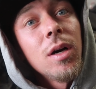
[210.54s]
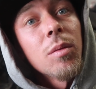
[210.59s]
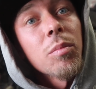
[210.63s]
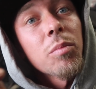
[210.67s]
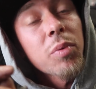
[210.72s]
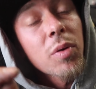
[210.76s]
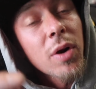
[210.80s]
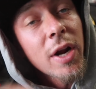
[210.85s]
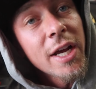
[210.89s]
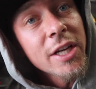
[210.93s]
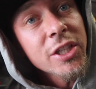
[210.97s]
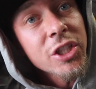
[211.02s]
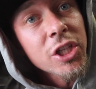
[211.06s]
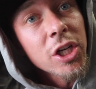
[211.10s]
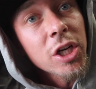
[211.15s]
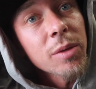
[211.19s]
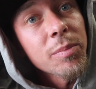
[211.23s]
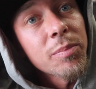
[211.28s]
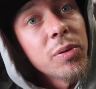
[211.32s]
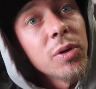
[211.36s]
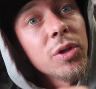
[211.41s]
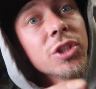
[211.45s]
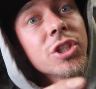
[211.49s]

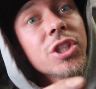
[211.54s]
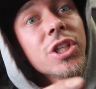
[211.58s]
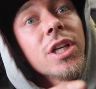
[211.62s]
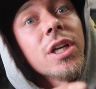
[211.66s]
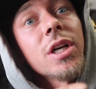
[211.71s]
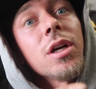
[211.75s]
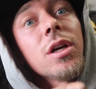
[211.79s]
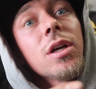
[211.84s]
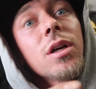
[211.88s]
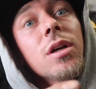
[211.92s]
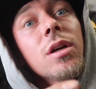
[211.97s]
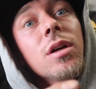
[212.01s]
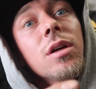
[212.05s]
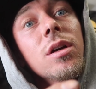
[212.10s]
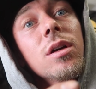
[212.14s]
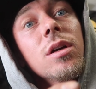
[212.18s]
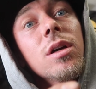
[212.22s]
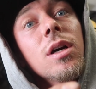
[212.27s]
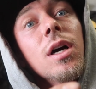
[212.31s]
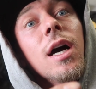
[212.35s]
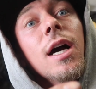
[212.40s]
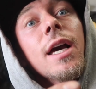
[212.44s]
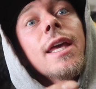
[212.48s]
pressure pushing
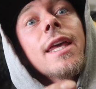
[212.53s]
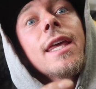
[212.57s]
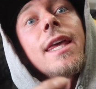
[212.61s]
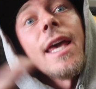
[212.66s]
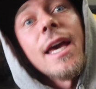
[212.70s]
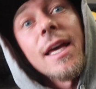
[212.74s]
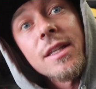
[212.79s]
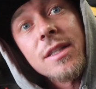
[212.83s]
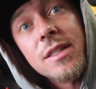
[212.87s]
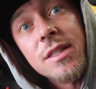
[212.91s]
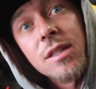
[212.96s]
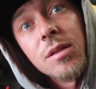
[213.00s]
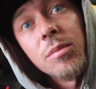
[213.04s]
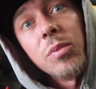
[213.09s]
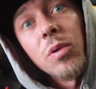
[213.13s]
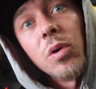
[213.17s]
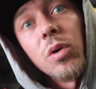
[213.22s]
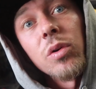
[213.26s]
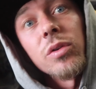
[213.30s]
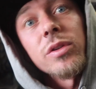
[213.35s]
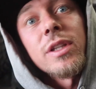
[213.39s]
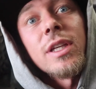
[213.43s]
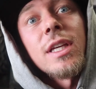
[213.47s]
against the
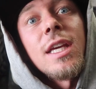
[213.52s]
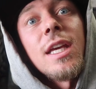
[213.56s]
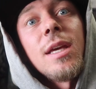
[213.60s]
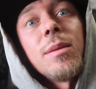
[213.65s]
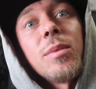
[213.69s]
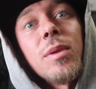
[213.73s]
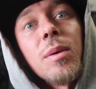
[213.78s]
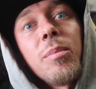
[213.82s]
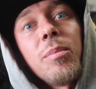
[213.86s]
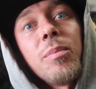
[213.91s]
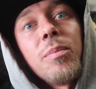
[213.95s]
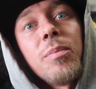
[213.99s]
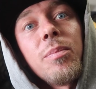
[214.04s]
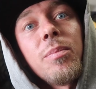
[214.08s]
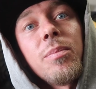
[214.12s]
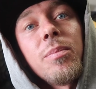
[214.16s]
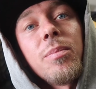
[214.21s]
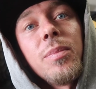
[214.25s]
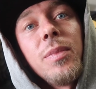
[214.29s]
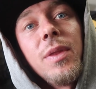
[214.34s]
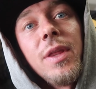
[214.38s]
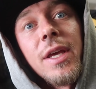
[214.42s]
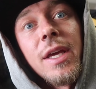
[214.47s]
bolt to keep
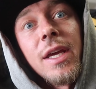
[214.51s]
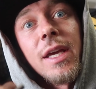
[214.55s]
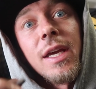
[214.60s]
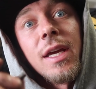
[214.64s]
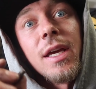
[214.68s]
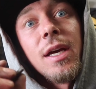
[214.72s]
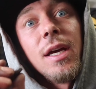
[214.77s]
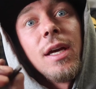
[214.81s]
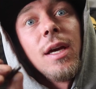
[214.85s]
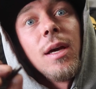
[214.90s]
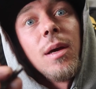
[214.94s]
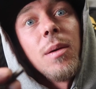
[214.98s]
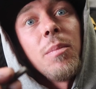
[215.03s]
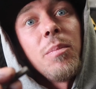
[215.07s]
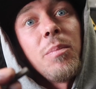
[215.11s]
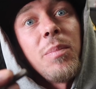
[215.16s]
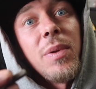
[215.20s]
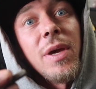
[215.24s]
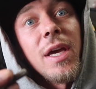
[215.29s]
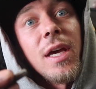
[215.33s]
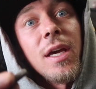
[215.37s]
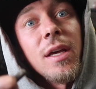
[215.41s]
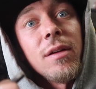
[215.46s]
the
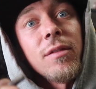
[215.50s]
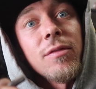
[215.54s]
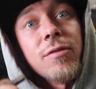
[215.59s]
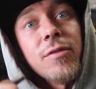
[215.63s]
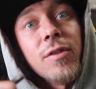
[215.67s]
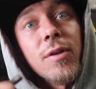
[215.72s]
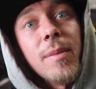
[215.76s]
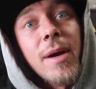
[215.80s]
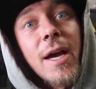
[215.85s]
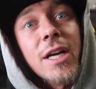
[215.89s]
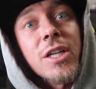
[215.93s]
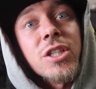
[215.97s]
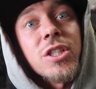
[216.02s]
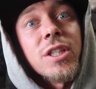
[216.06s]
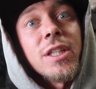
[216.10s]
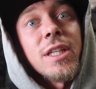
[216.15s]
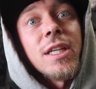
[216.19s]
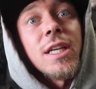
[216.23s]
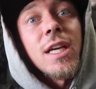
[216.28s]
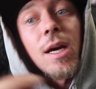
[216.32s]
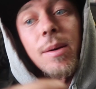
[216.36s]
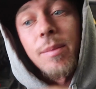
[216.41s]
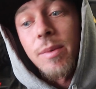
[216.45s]
bit from
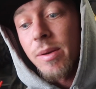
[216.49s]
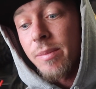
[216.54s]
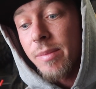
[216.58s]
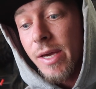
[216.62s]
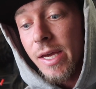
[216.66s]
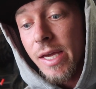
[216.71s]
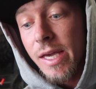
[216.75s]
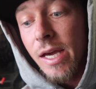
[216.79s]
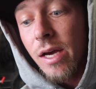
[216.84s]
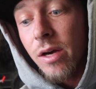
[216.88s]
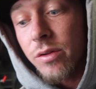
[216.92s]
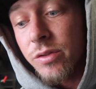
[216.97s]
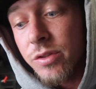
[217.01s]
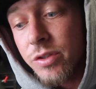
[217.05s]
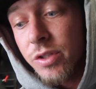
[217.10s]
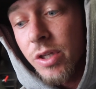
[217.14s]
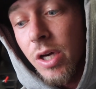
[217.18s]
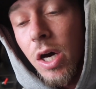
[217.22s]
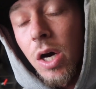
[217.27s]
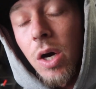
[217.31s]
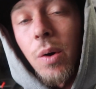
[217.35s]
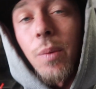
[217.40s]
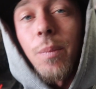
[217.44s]
actually coming back out.
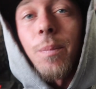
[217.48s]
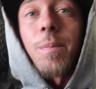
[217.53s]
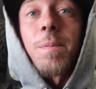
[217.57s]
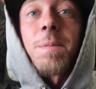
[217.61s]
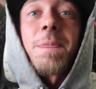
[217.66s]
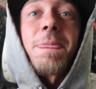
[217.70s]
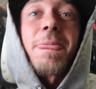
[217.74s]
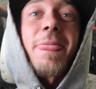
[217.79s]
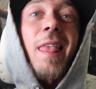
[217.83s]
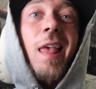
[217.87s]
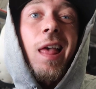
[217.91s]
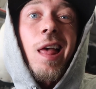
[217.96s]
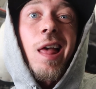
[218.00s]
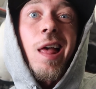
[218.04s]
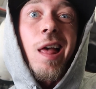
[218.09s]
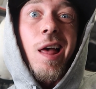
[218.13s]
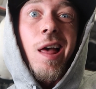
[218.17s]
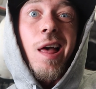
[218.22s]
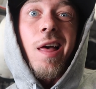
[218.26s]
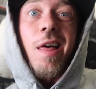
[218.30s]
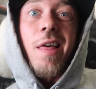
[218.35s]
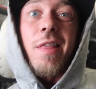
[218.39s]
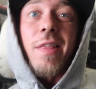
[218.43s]
So
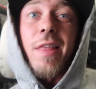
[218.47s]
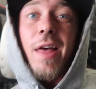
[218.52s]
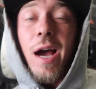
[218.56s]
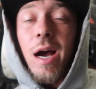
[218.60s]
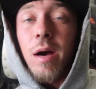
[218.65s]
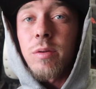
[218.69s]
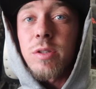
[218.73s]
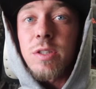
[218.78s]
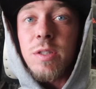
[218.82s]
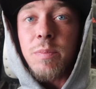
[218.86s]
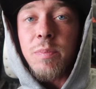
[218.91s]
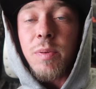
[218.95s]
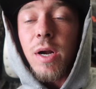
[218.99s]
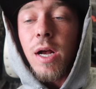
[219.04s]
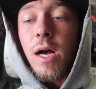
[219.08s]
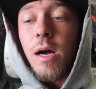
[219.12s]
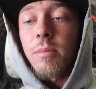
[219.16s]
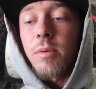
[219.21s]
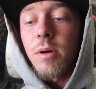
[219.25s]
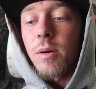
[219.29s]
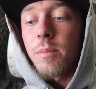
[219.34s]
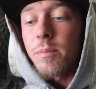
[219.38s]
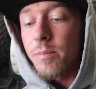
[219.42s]
that was a
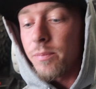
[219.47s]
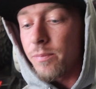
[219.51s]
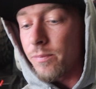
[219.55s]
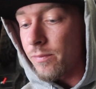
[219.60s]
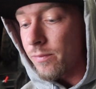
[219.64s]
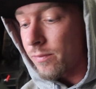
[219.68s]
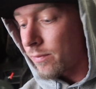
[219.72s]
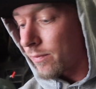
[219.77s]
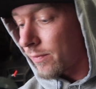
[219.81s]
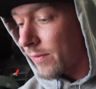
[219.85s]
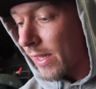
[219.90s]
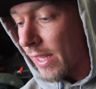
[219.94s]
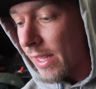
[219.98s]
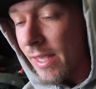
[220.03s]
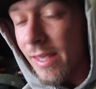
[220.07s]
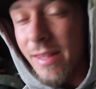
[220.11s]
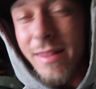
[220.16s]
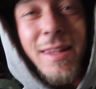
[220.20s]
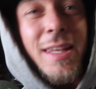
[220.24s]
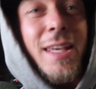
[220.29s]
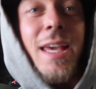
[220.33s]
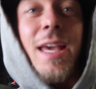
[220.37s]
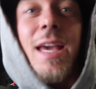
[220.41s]
problem.
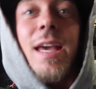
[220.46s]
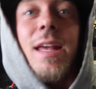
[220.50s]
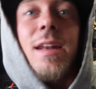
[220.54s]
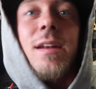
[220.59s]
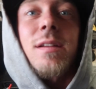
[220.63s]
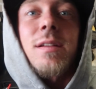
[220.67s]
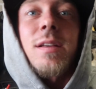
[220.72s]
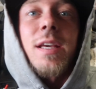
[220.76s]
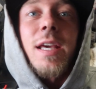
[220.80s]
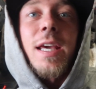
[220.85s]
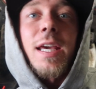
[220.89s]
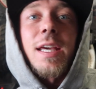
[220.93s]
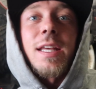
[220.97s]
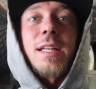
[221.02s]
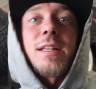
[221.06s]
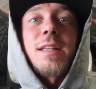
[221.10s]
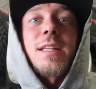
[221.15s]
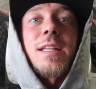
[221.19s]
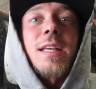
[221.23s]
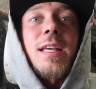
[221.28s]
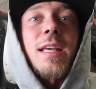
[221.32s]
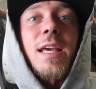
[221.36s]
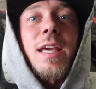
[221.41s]
In the end,
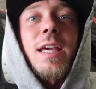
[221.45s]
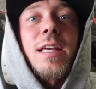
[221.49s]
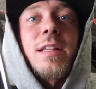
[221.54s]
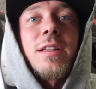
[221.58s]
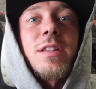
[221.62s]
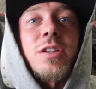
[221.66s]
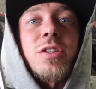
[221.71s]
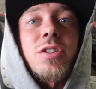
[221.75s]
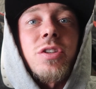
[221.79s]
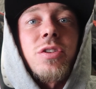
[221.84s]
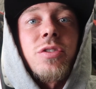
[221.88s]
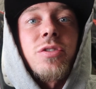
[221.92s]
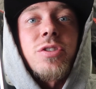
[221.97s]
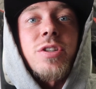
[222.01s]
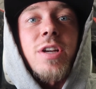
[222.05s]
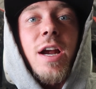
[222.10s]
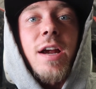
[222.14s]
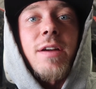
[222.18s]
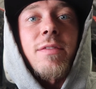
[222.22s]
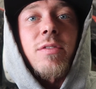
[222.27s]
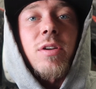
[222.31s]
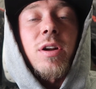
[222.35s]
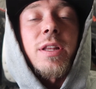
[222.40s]
hitting the
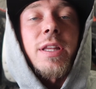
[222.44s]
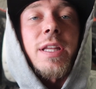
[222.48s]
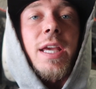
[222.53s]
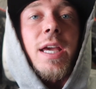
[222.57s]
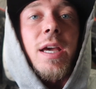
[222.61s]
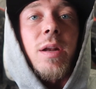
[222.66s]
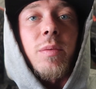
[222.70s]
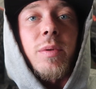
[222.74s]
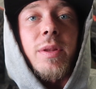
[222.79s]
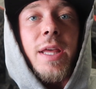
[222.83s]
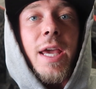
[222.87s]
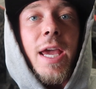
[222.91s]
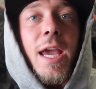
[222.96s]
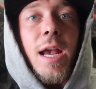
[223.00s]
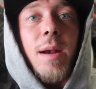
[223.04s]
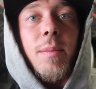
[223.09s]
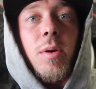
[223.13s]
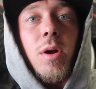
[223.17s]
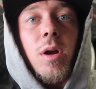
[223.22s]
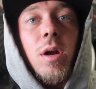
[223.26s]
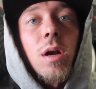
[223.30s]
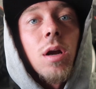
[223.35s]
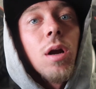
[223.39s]
screwdriver on the end with a
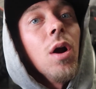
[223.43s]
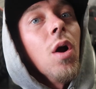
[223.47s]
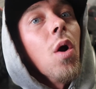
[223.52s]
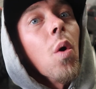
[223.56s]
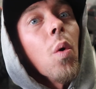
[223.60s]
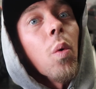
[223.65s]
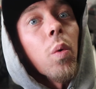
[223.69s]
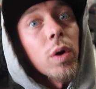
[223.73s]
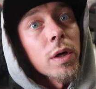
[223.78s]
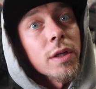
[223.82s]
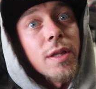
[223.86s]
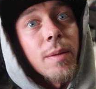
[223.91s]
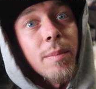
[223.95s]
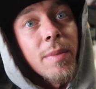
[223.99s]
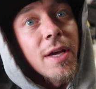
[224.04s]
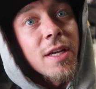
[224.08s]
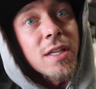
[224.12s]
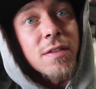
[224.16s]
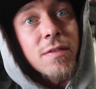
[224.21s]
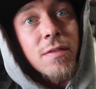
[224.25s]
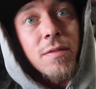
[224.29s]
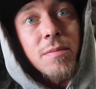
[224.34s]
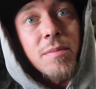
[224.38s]
hammer worked the
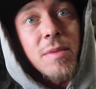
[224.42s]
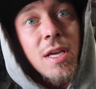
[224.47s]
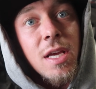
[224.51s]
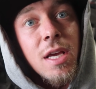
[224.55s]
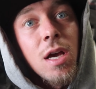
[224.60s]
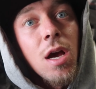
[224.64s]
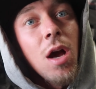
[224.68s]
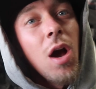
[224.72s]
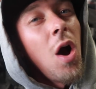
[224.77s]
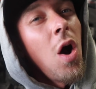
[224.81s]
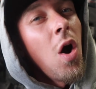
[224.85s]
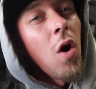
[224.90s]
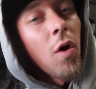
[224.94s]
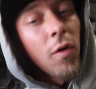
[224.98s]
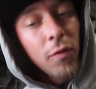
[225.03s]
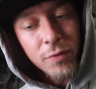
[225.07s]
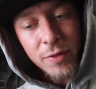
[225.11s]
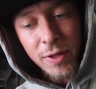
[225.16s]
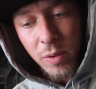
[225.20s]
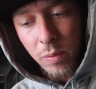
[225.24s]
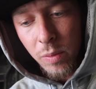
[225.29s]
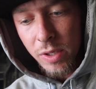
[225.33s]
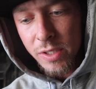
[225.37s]
best for me.
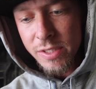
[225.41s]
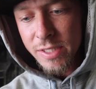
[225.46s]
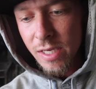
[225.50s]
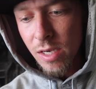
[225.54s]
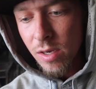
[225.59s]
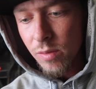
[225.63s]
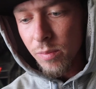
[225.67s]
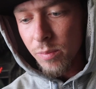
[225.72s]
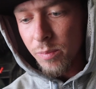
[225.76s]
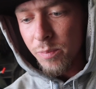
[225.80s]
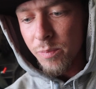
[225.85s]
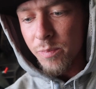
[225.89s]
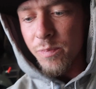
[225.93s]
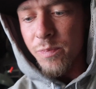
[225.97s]
Hopefully it works out